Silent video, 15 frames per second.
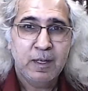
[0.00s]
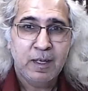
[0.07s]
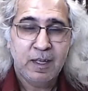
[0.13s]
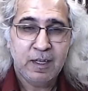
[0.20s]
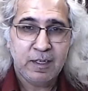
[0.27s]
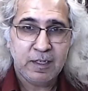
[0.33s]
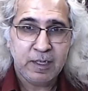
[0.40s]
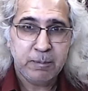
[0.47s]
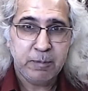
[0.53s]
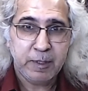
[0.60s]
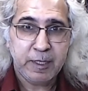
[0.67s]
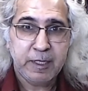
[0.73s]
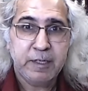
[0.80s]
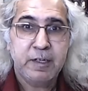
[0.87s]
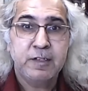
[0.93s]
and
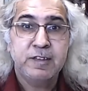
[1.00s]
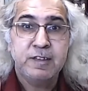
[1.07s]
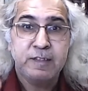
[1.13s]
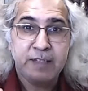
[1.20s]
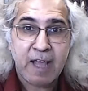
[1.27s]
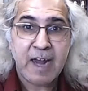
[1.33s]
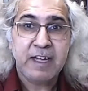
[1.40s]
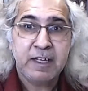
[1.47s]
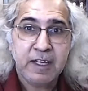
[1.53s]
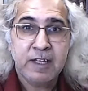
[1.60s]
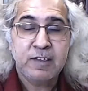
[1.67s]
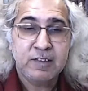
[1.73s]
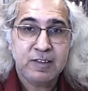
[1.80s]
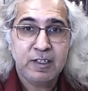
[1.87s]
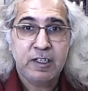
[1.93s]
liberate us that
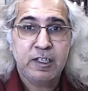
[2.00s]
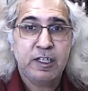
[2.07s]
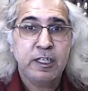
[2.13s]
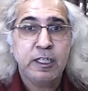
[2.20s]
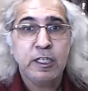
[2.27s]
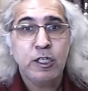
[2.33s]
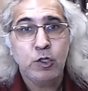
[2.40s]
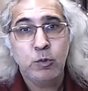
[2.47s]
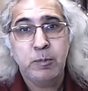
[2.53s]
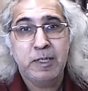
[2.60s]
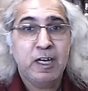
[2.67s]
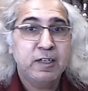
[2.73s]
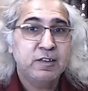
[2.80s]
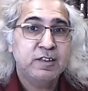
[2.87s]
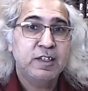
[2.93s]
is the
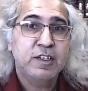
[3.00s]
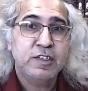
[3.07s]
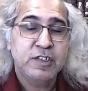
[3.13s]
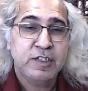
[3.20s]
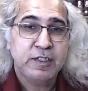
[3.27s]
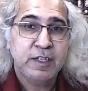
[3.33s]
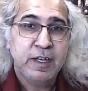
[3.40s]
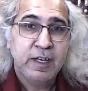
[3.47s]
dehumanization